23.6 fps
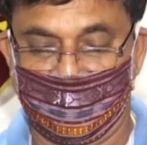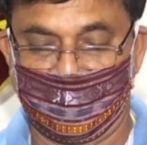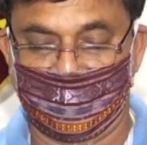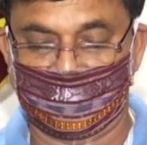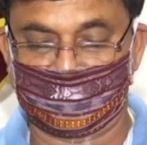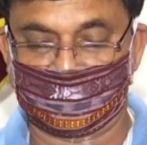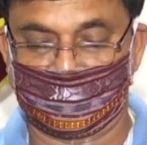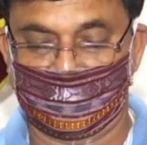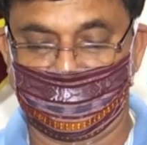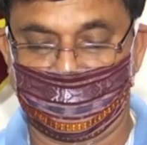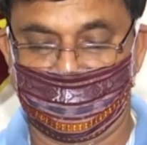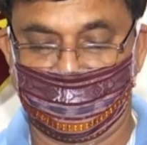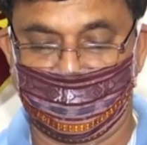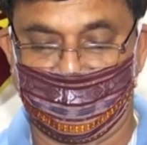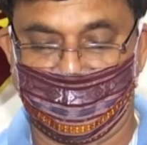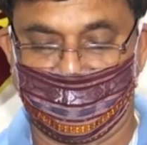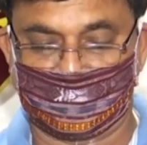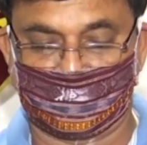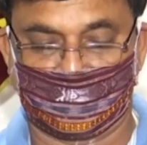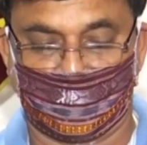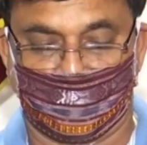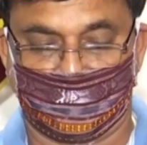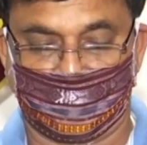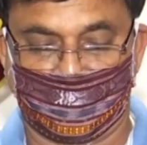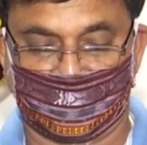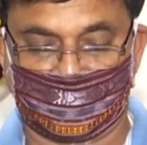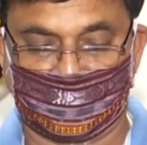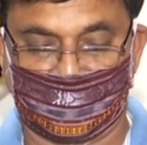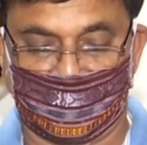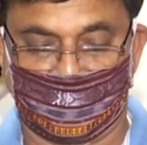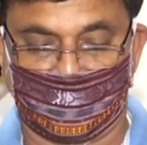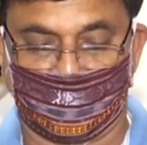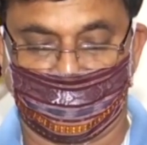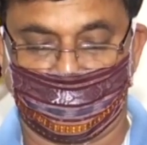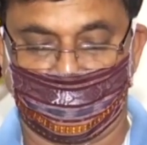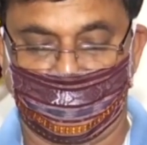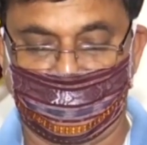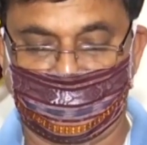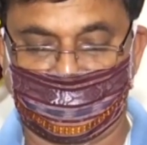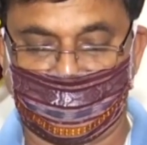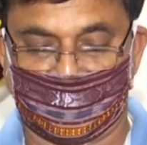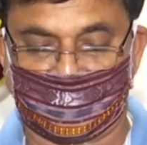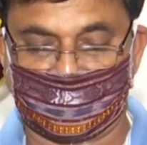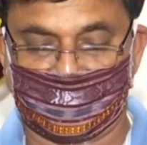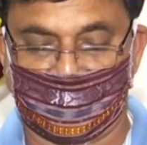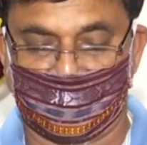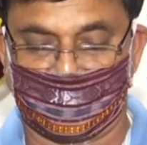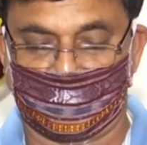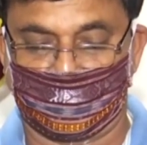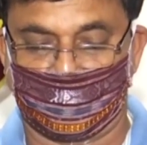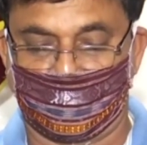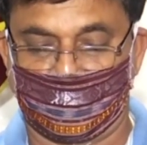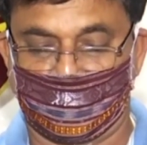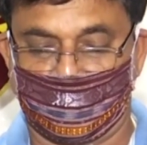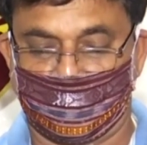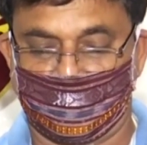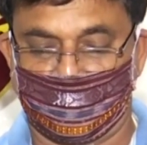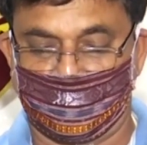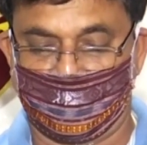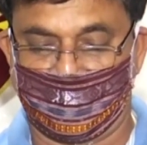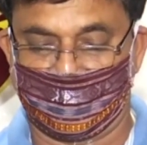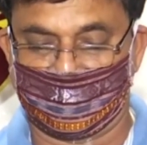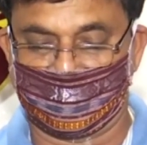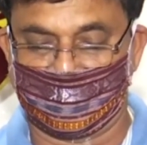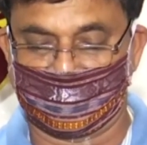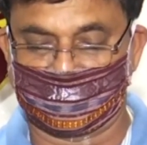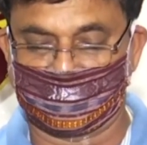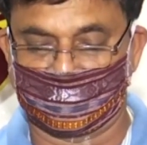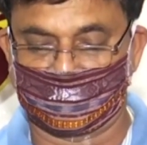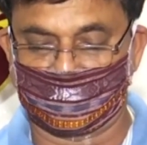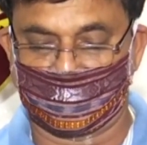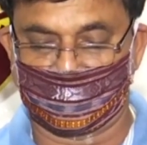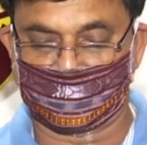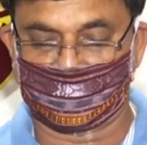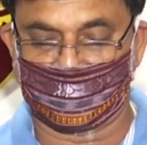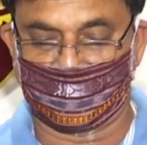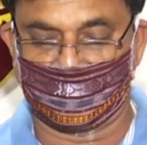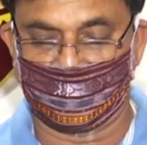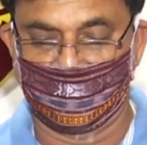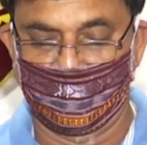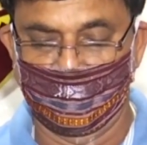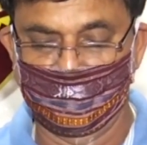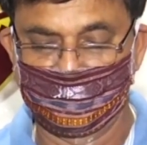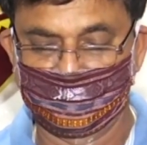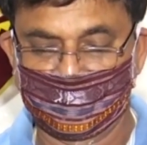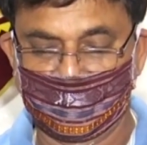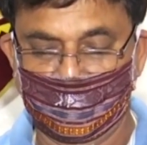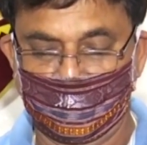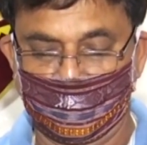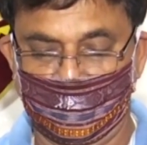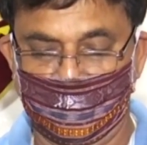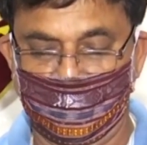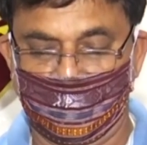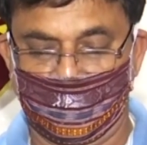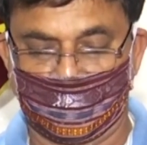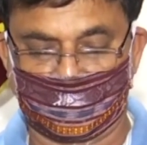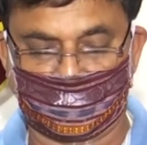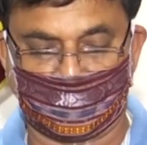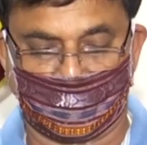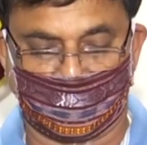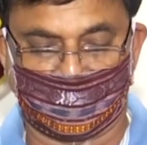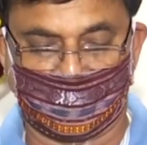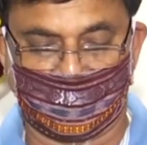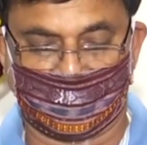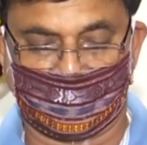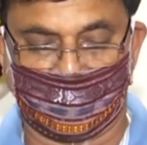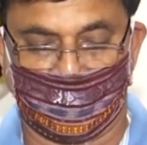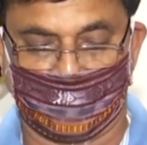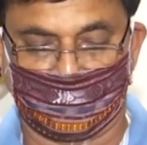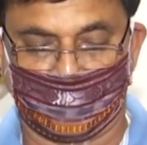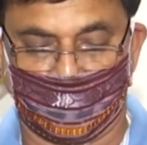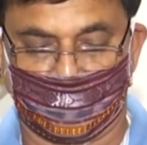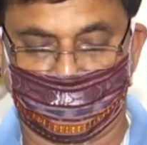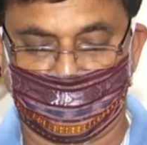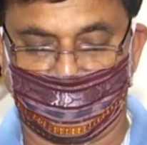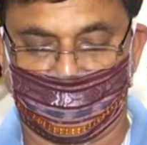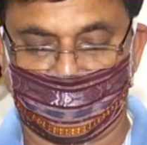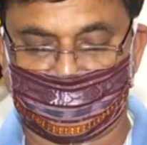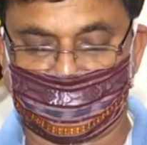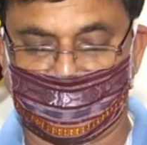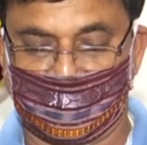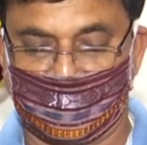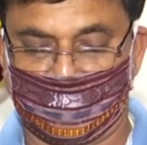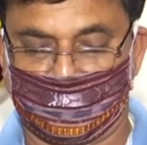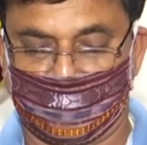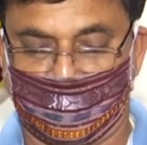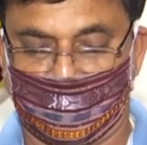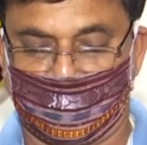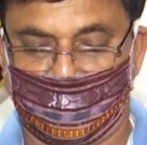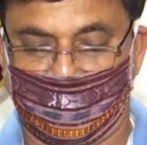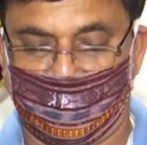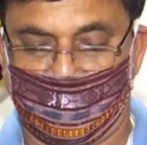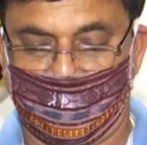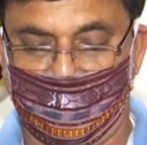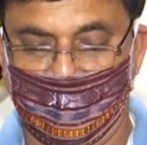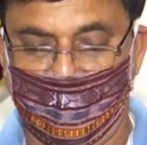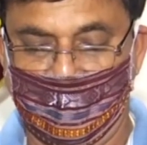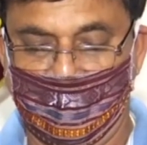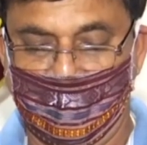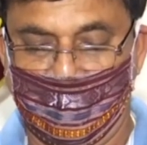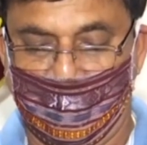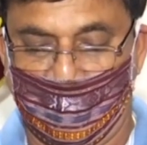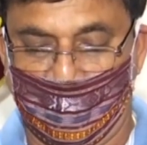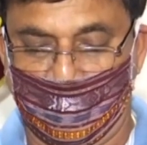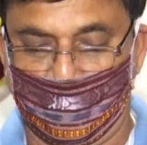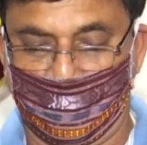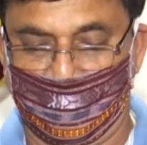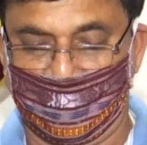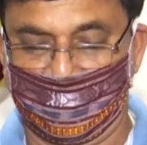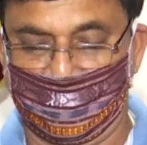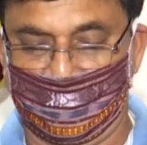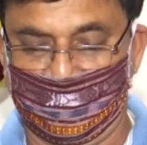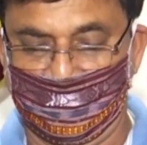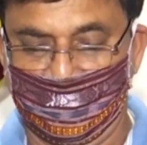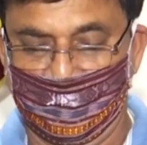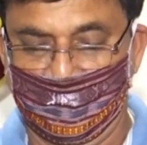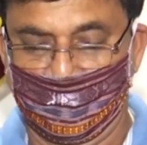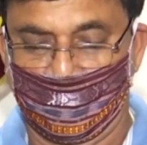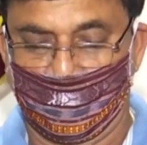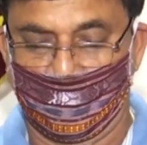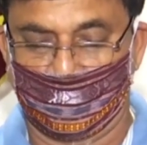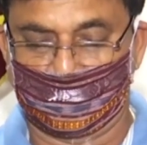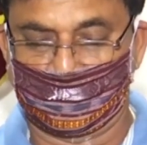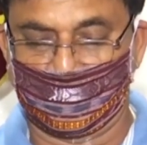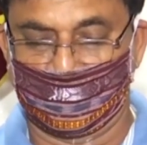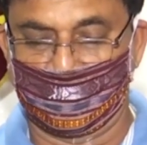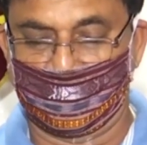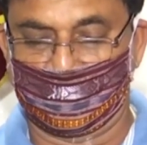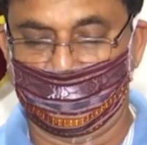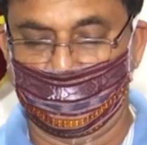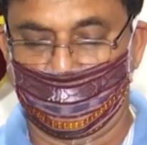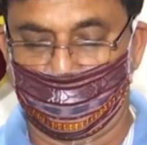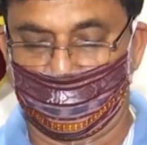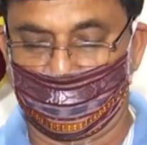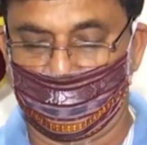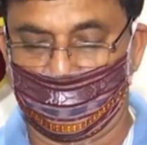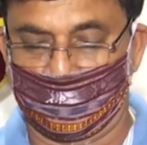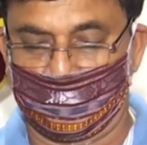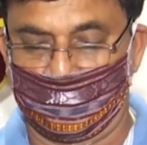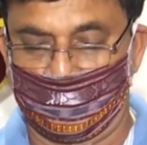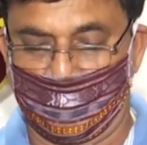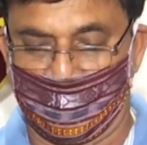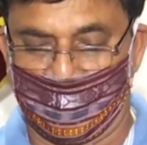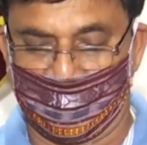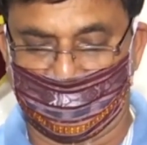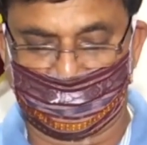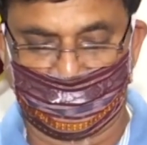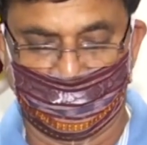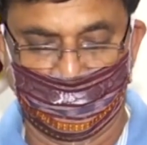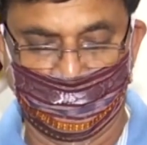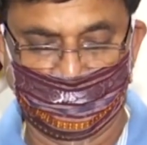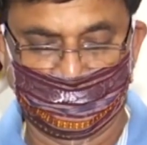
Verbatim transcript: as the President of Odisha State Board of Madras Education, will also take appropriate steps for awarding alternate mode of mark